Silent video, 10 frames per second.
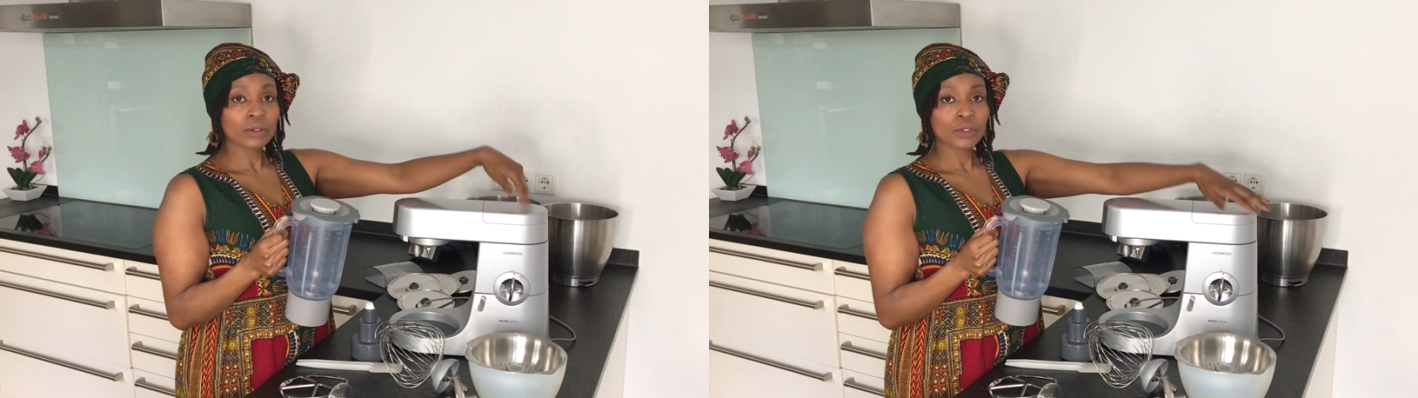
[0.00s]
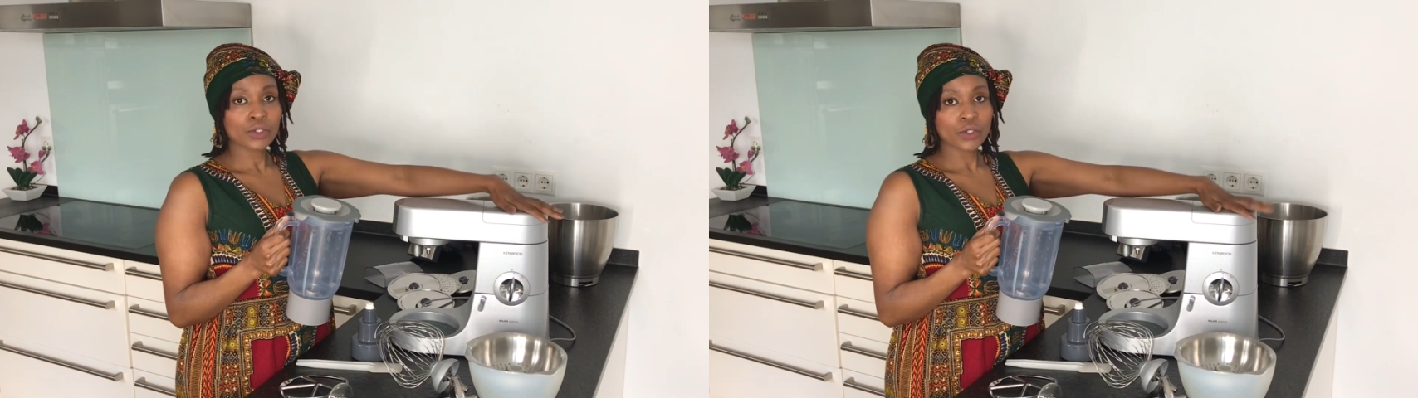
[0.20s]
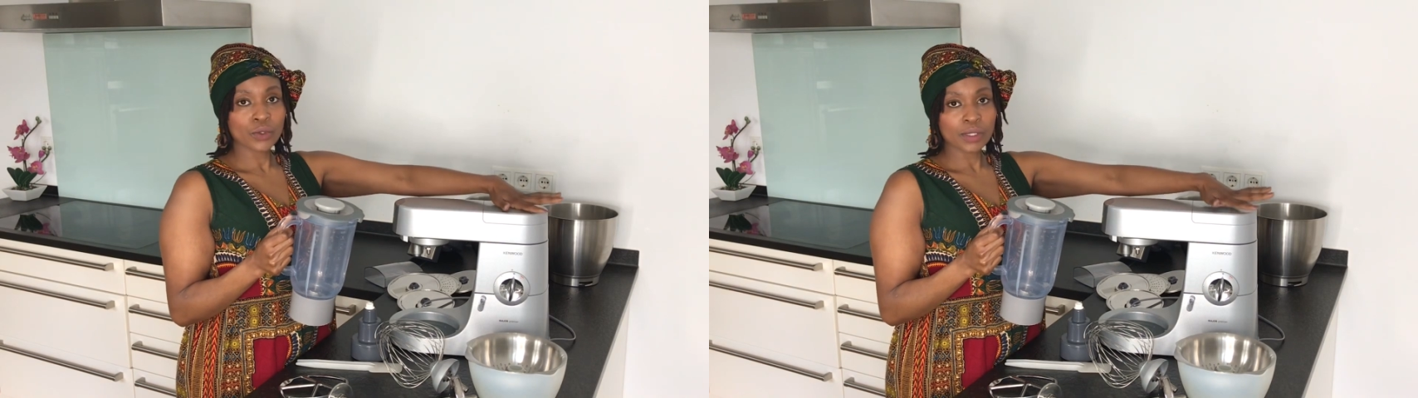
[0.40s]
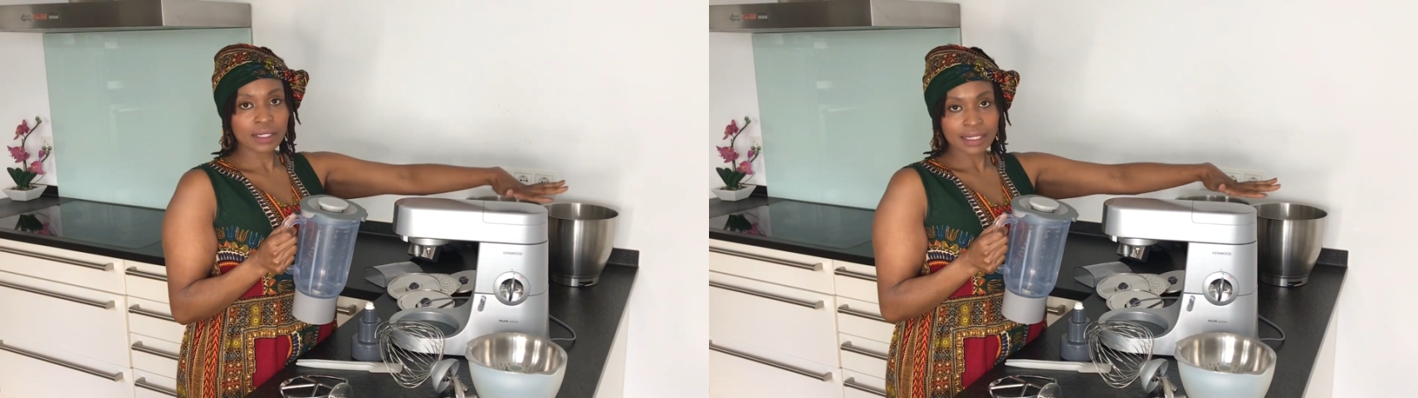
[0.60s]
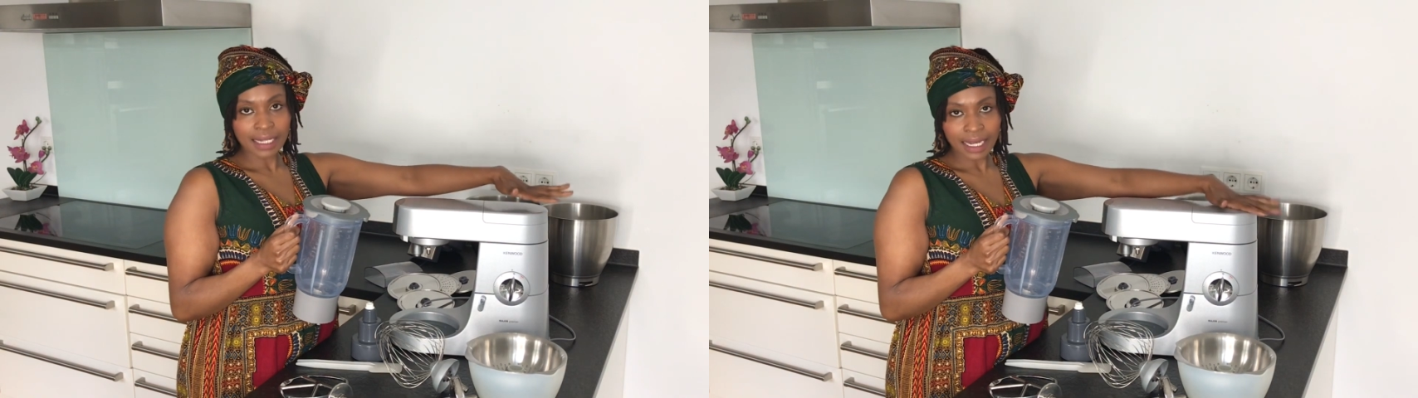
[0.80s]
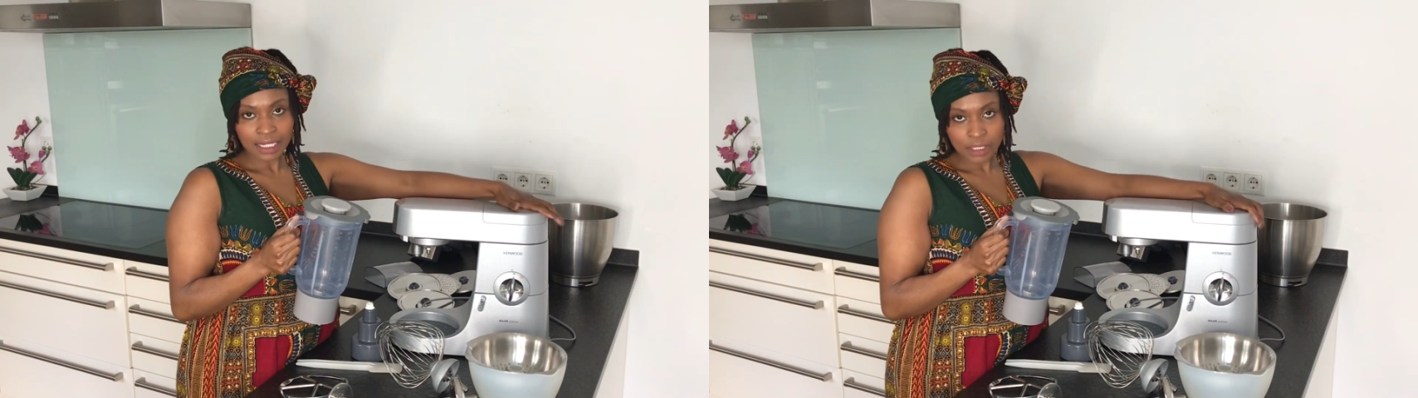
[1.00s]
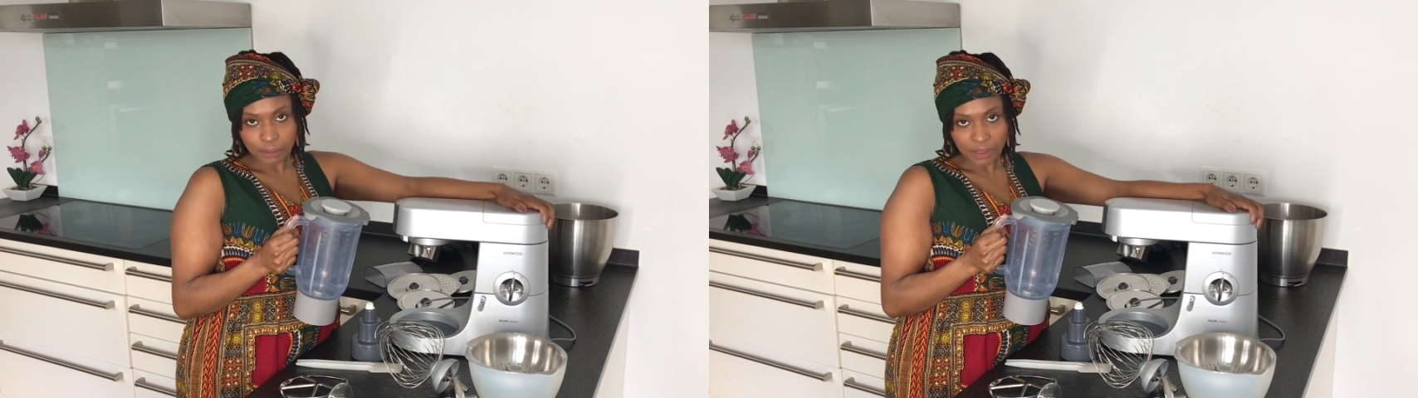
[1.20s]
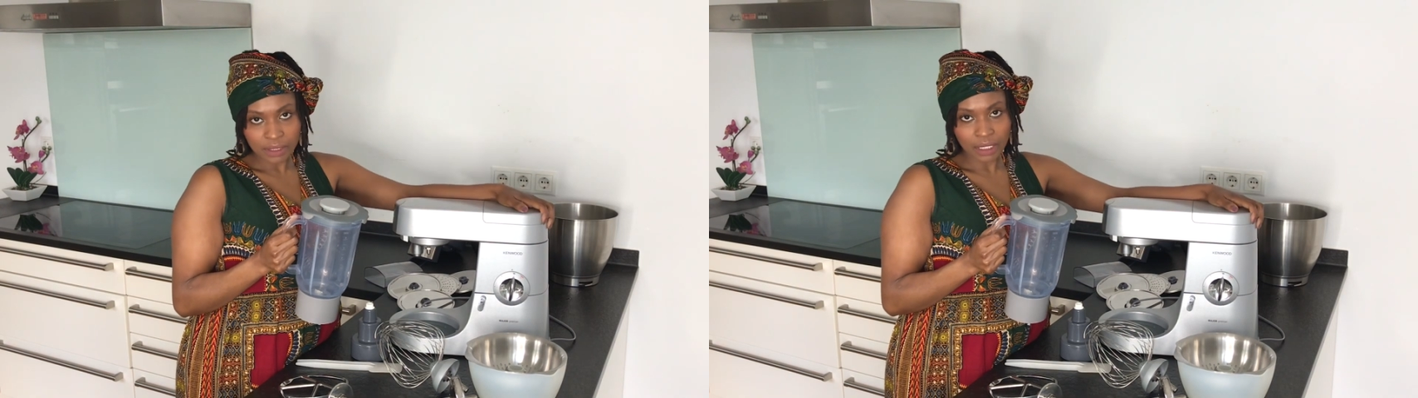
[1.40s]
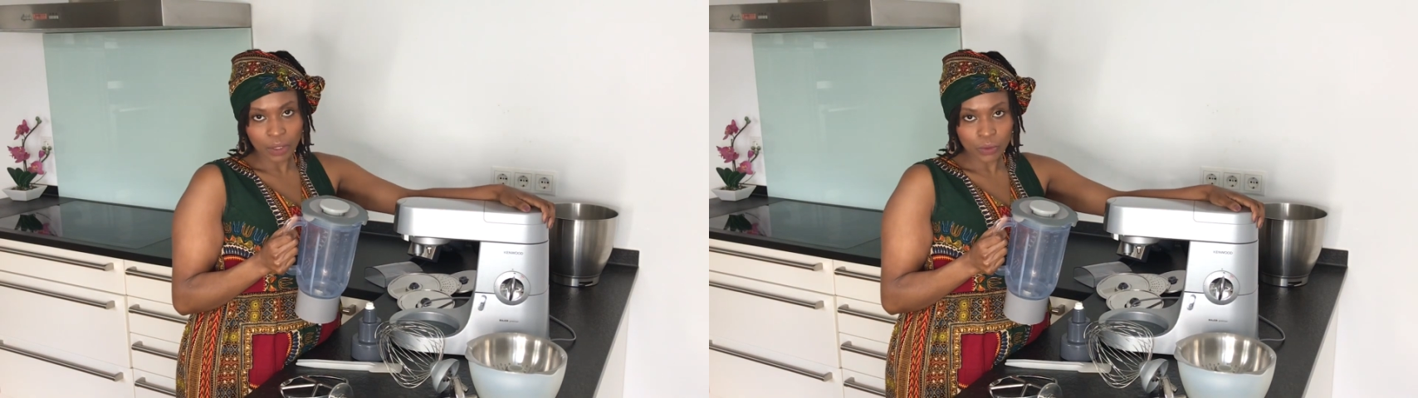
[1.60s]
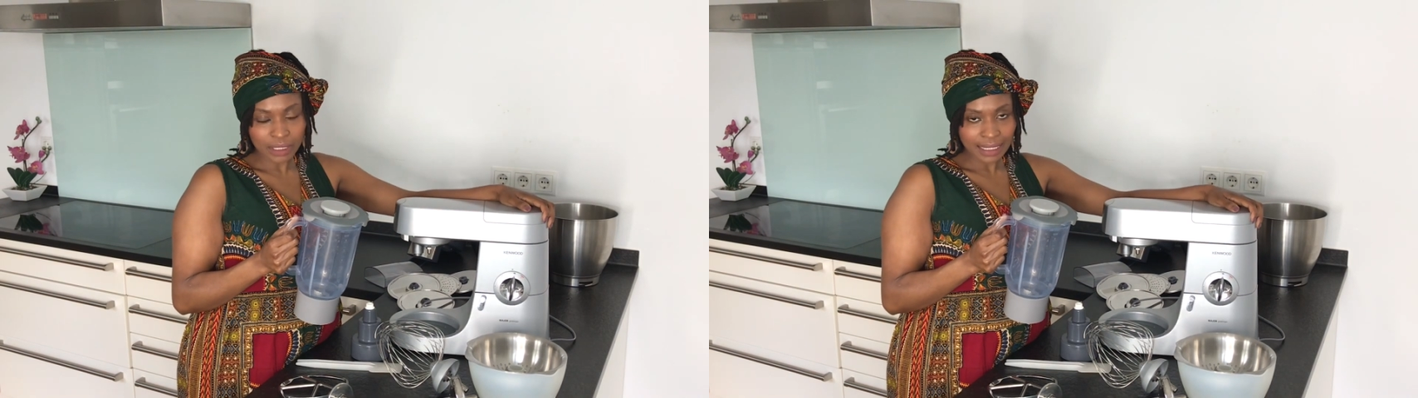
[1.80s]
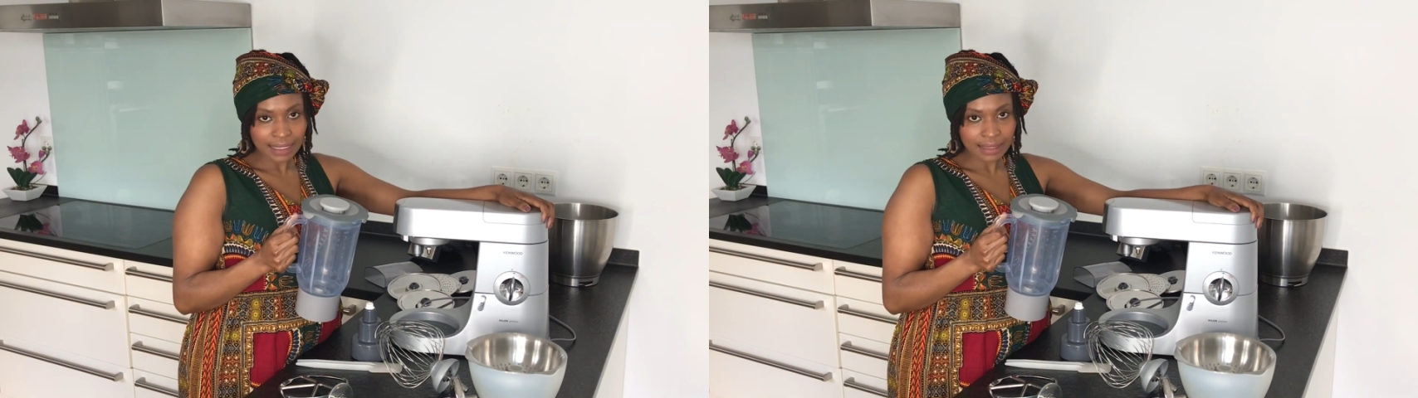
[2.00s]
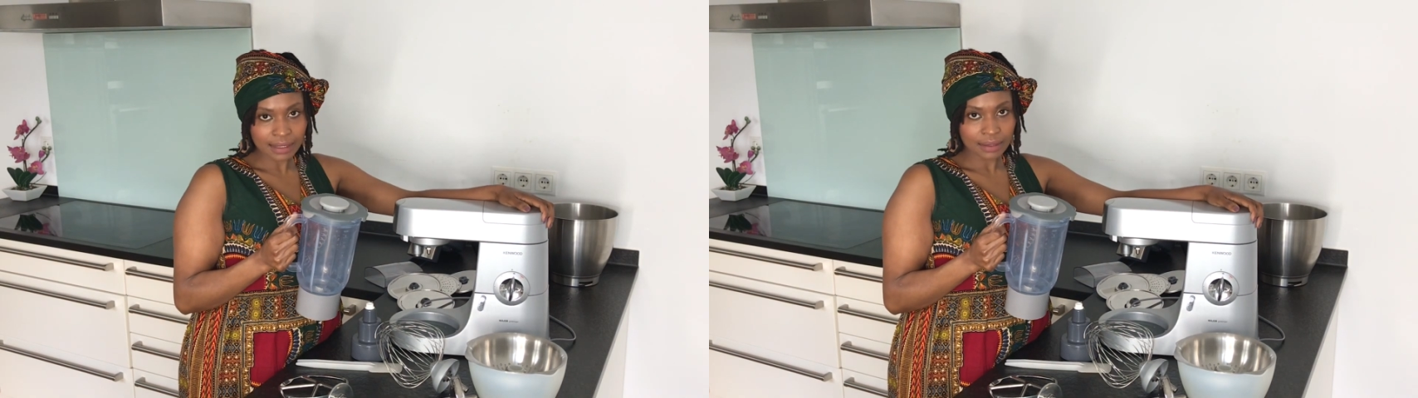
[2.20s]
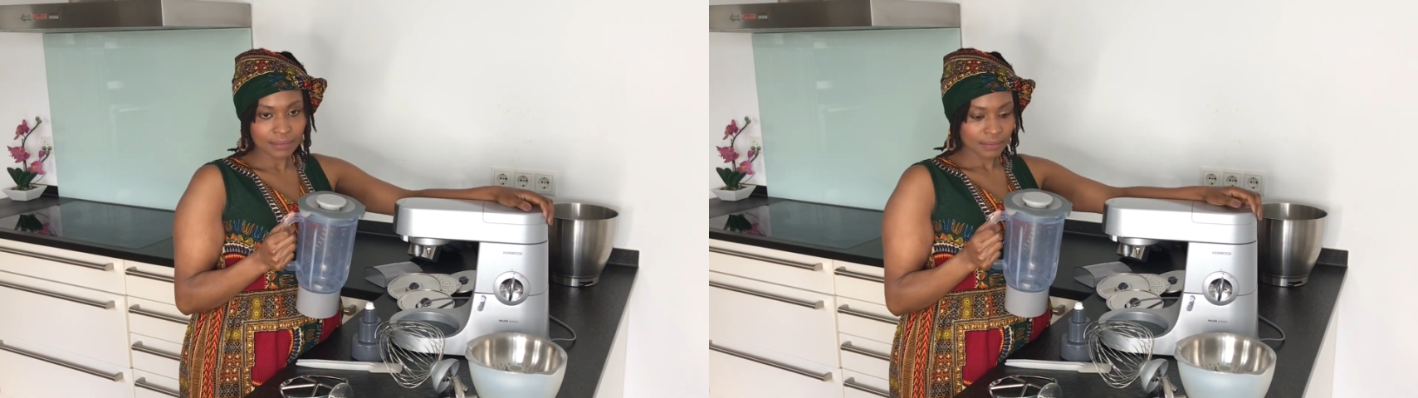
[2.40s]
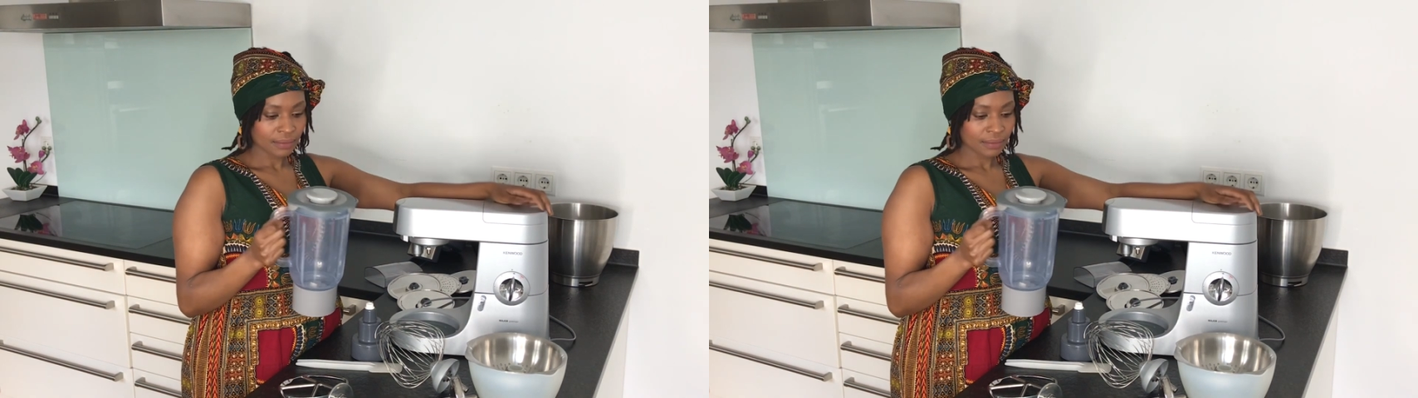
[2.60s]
also uses the high-speed outlet.